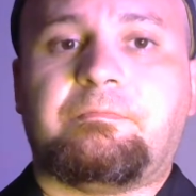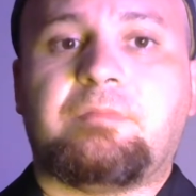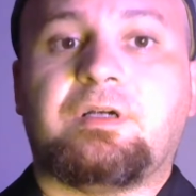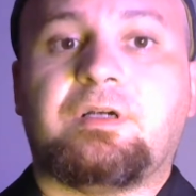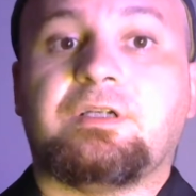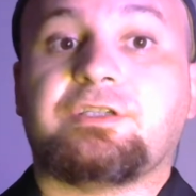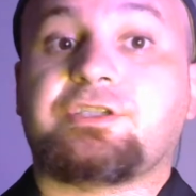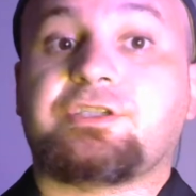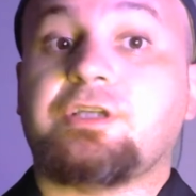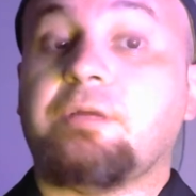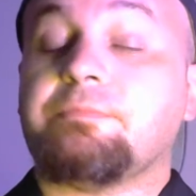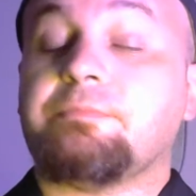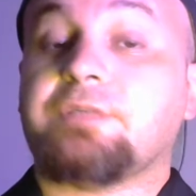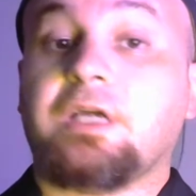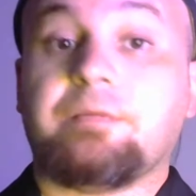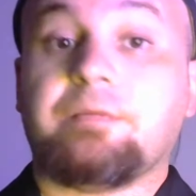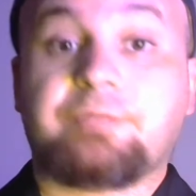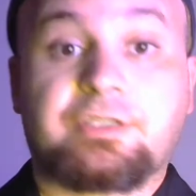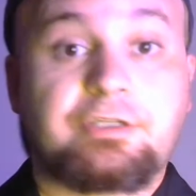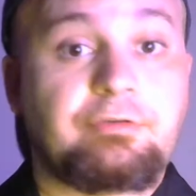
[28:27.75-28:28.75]

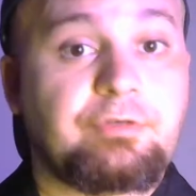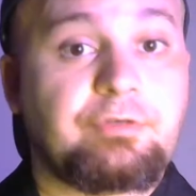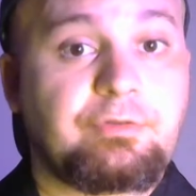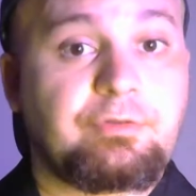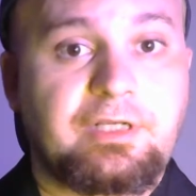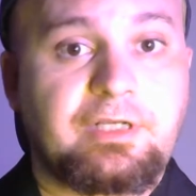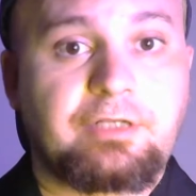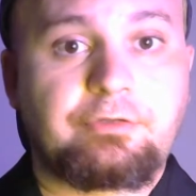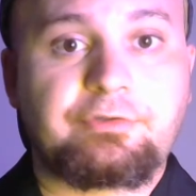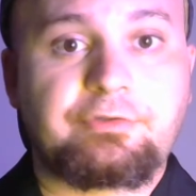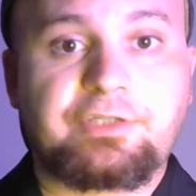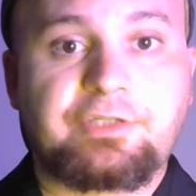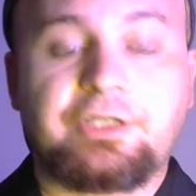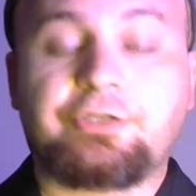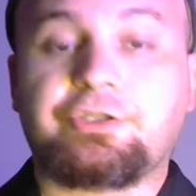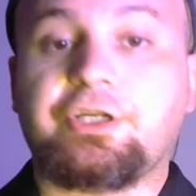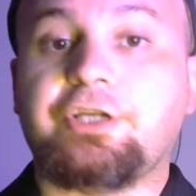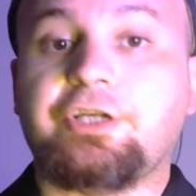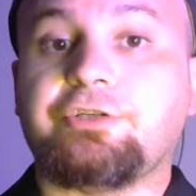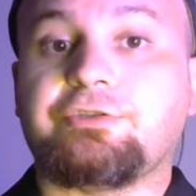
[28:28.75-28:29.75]
Sometimes serial killers can
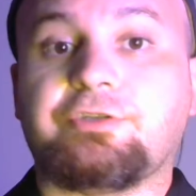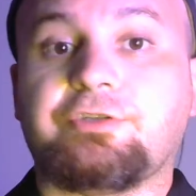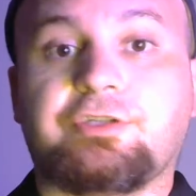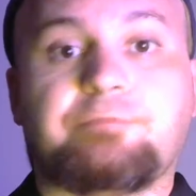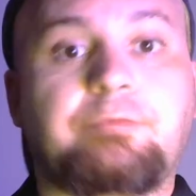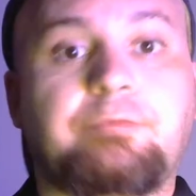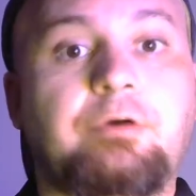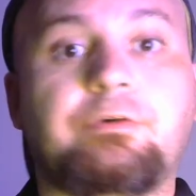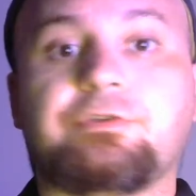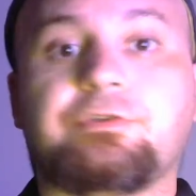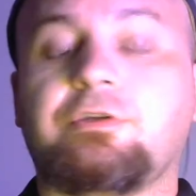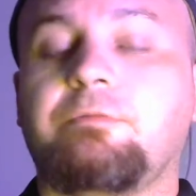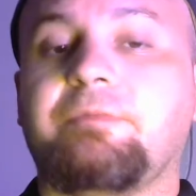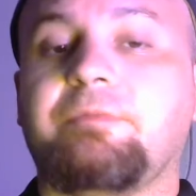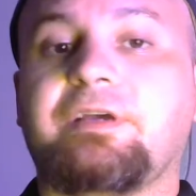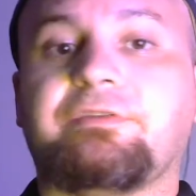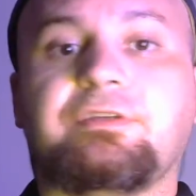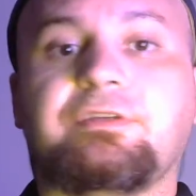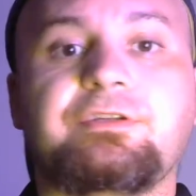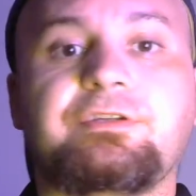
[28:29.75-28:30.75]
change disposal
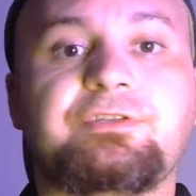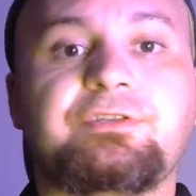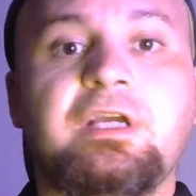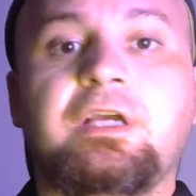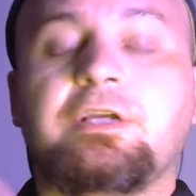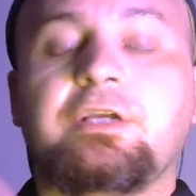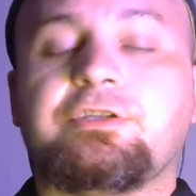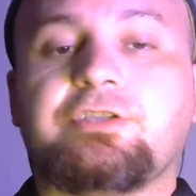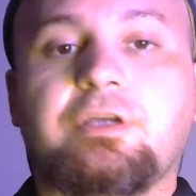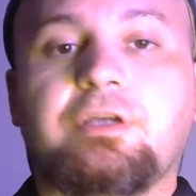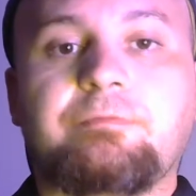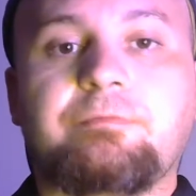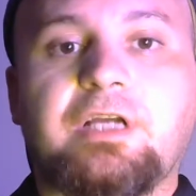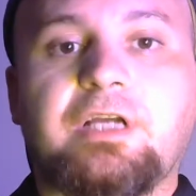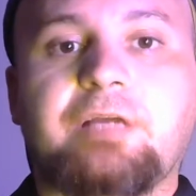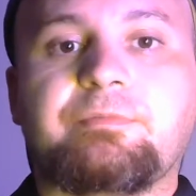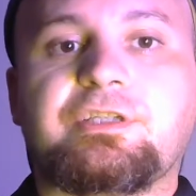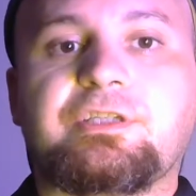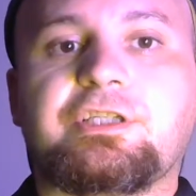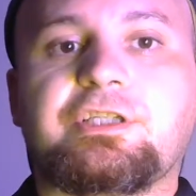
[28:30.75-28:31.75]
methods.
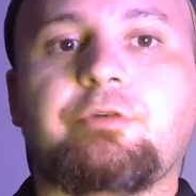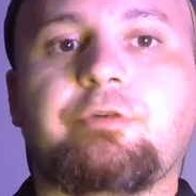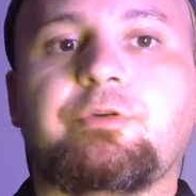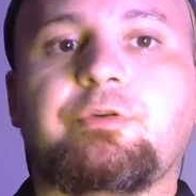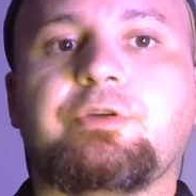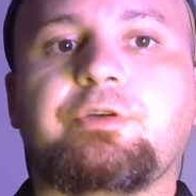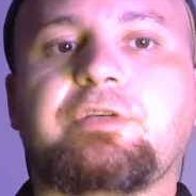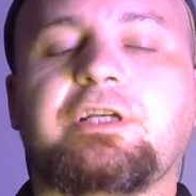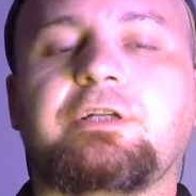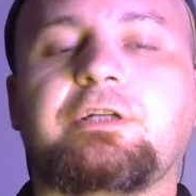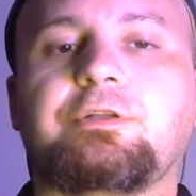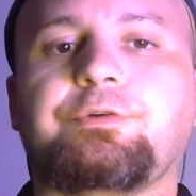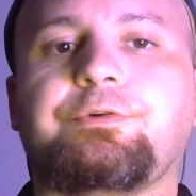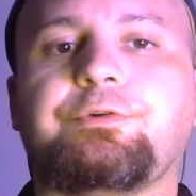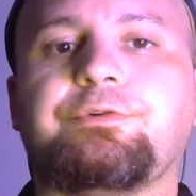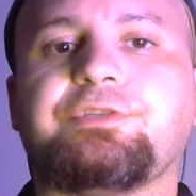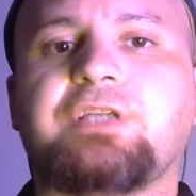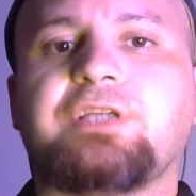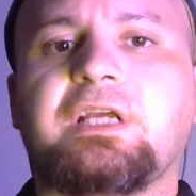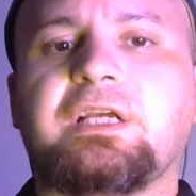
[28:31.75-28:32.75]
Sometimes serial
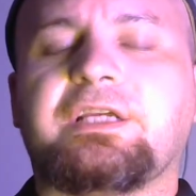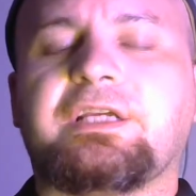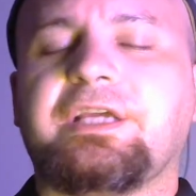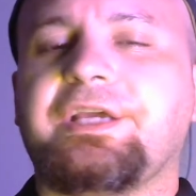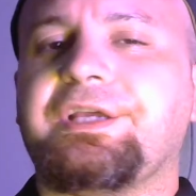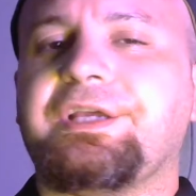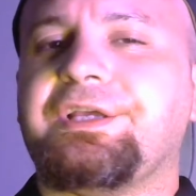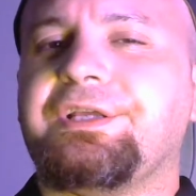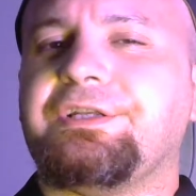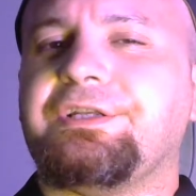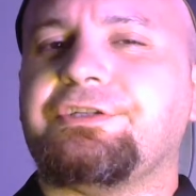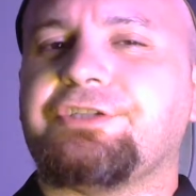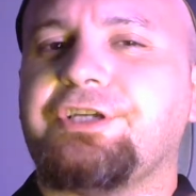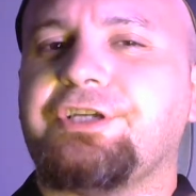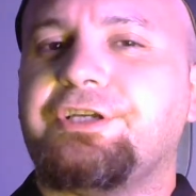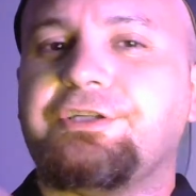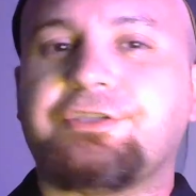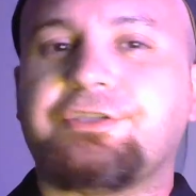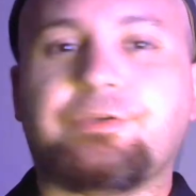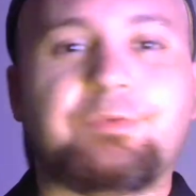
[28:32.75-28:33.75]
killers can
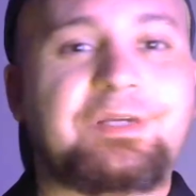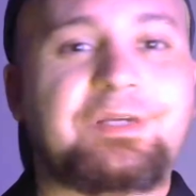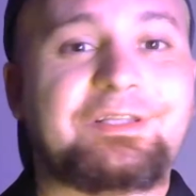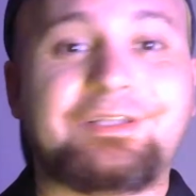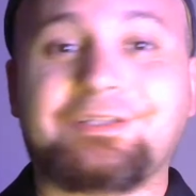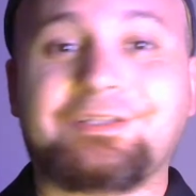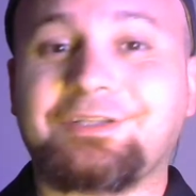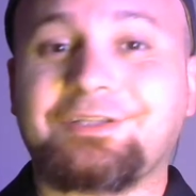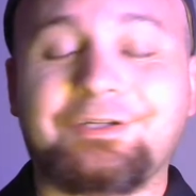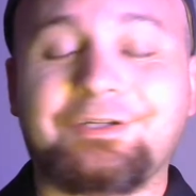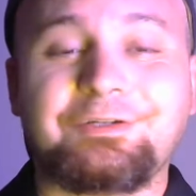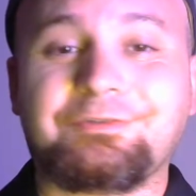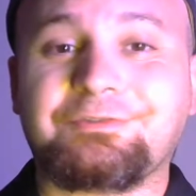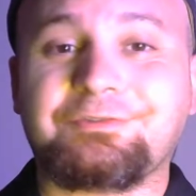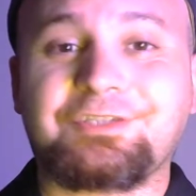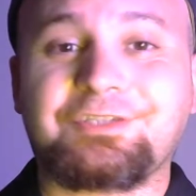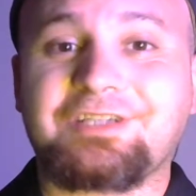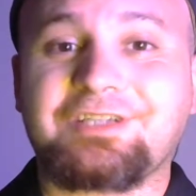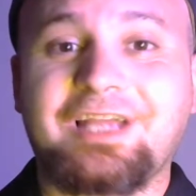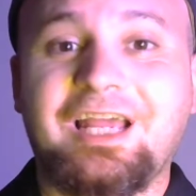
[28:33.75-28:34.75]
change the way that they're
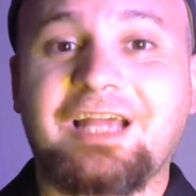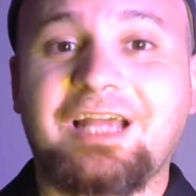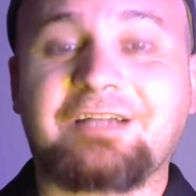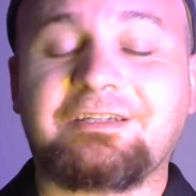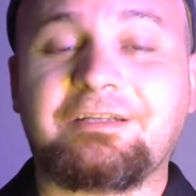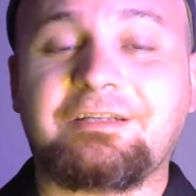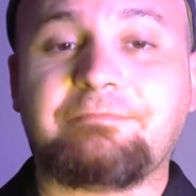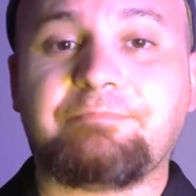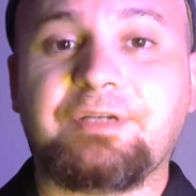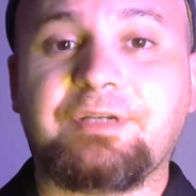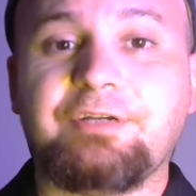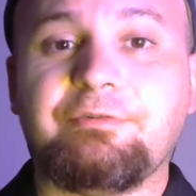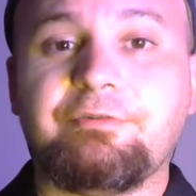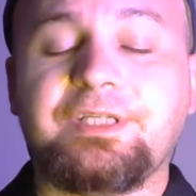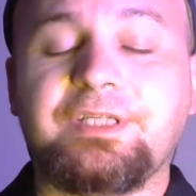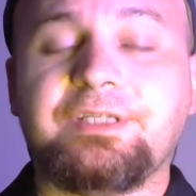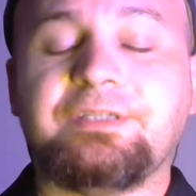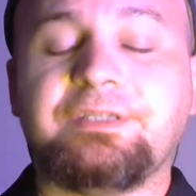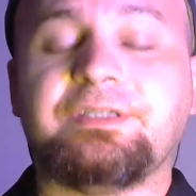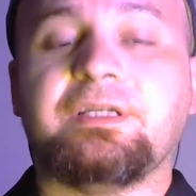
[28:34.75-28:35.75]
just acting,
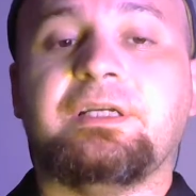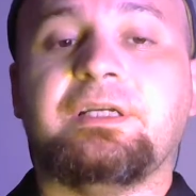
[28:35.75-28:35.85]
period.